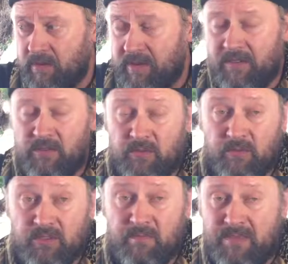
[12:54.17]
we haven't
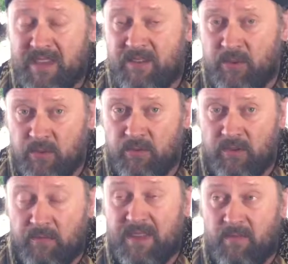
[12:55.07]
used the
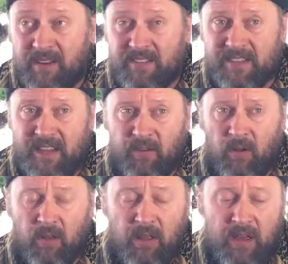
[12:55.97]
B1s at
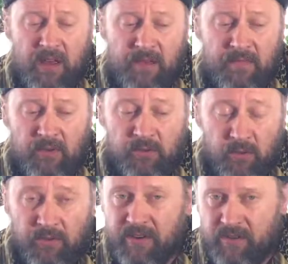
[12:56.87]
all, because
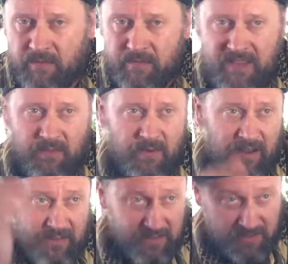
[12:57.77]
already the
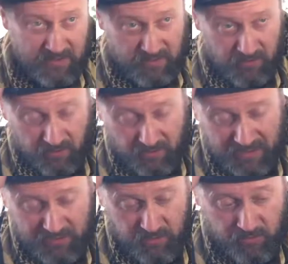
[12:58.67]
B1s or the
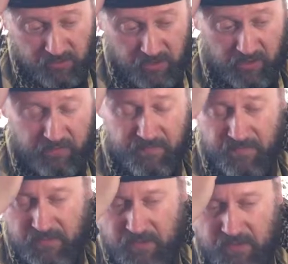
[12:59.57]
B2s are
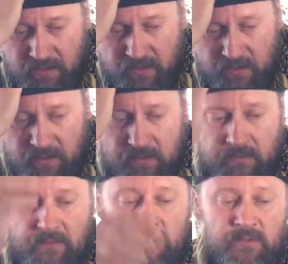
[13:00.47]

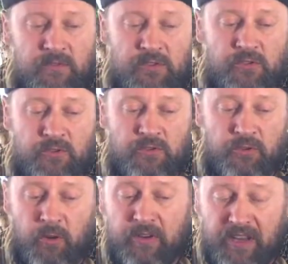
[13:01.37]

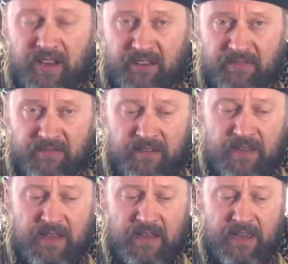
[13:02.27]
strong enough,
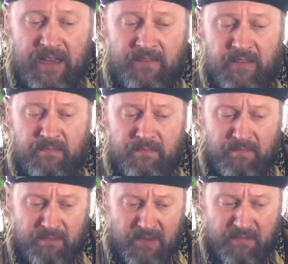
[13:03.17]
and
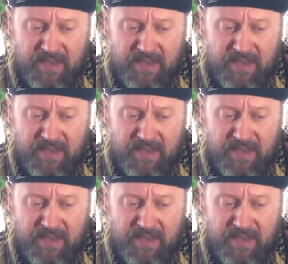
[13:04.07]
the